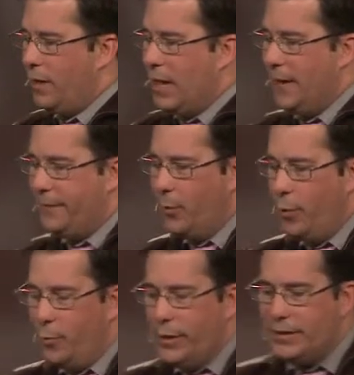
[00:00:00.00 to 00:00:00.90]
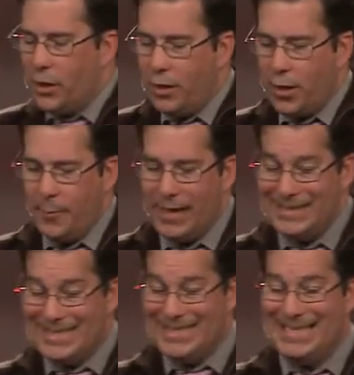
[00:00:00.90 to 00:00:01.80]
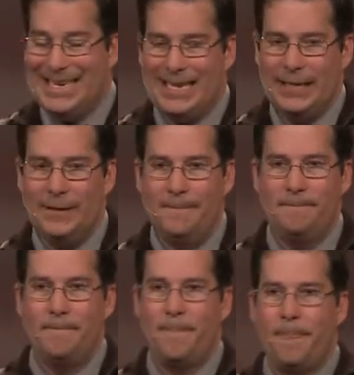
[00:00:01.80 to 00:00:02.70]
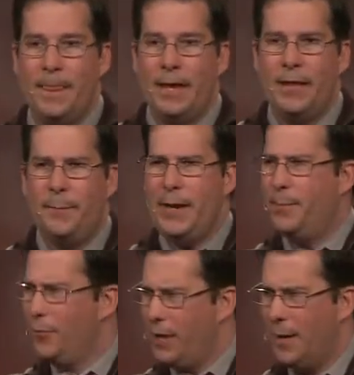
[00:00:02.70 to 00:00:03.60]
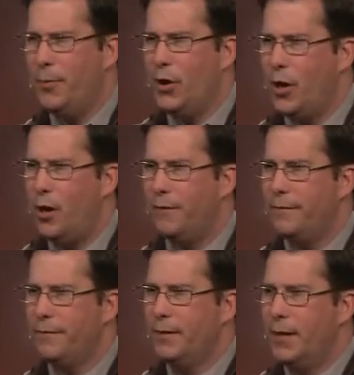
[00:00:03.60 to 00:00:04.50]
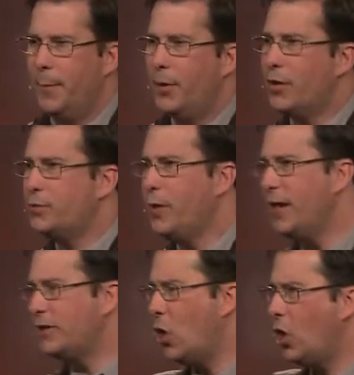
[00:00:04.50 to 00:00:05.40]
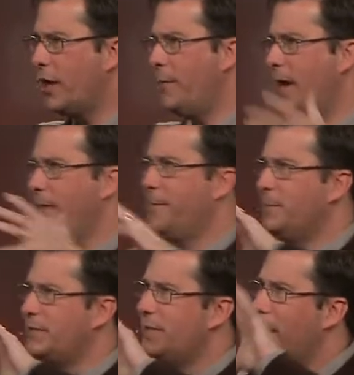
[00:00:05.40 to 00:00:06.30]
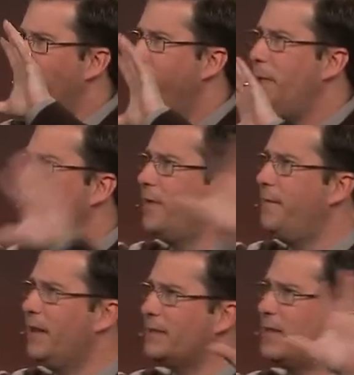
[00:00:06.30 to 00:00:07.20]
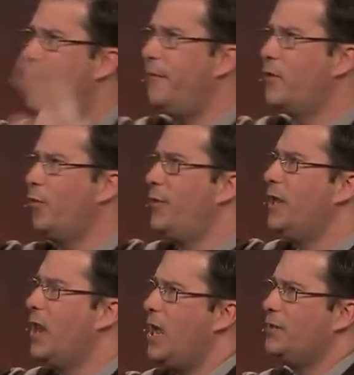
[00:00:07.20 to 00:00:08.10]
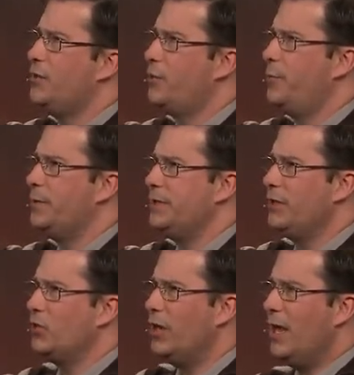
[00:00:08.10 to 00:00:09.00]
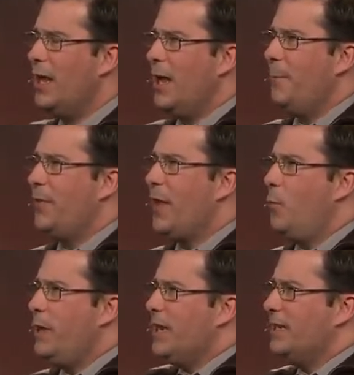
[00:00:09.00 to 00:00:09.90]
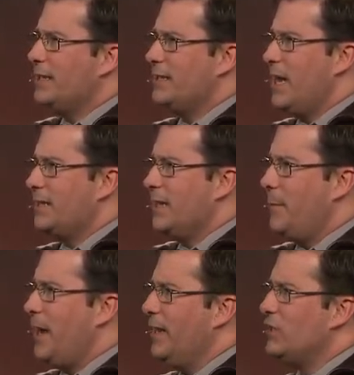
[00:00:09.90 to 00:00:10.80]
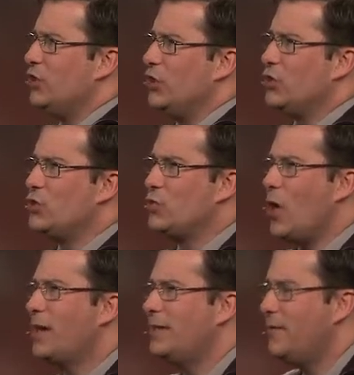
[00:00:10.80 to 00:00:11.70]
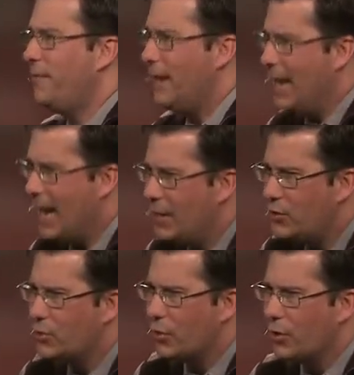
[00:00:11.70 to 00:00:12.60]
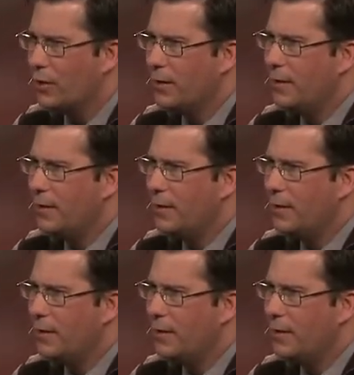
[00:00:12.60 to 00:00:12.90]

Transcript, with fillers: life that when we talk about sin, that people are not put off because we're not talking about it from some big philosophical, theological position, but that we can discuss it about its destructive nature